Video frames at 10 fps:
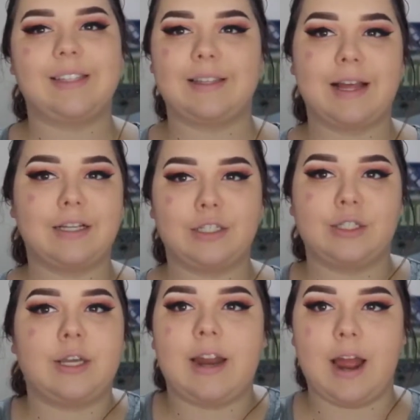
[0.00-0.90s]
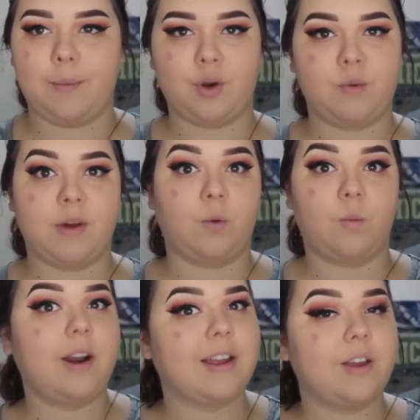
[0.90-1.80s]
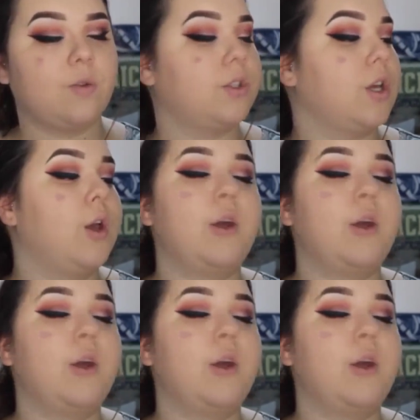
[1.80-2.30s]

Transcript: and that's just gonna happen no matter what I use.